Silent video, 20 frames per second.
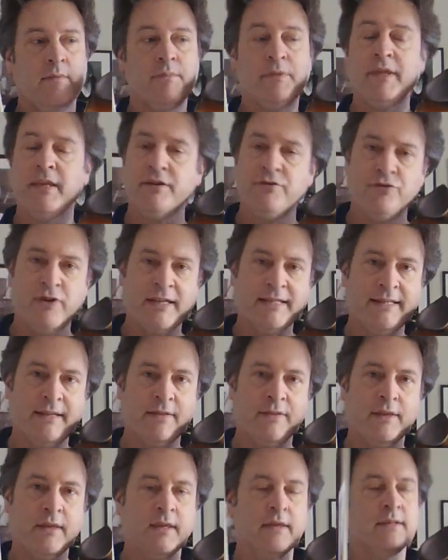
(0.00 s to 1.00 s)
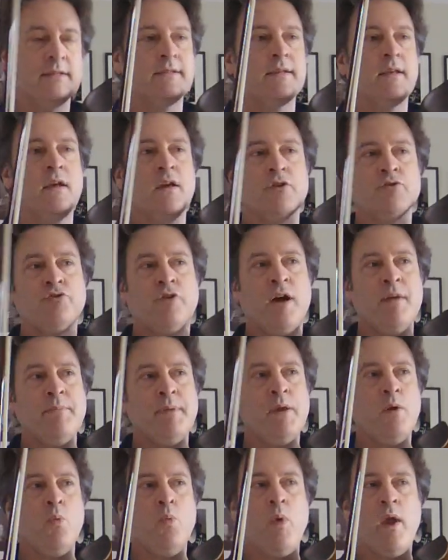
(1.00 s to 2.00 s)
The interesting thing is, try and
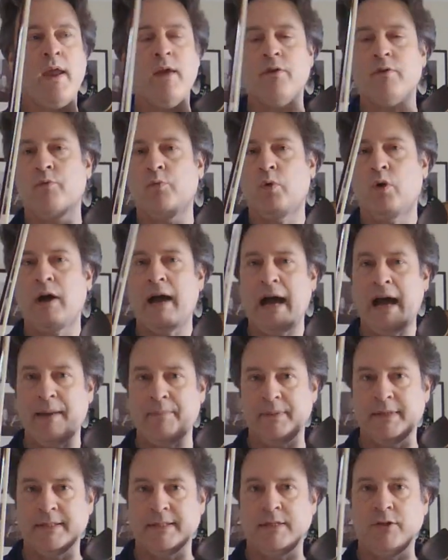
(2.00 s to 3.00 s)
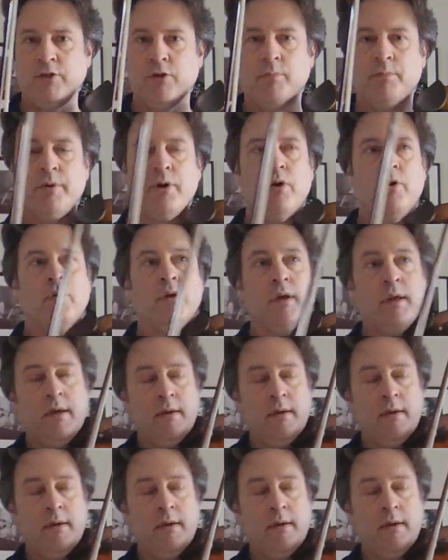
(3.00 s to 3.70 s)
be aware of what happens in your bow,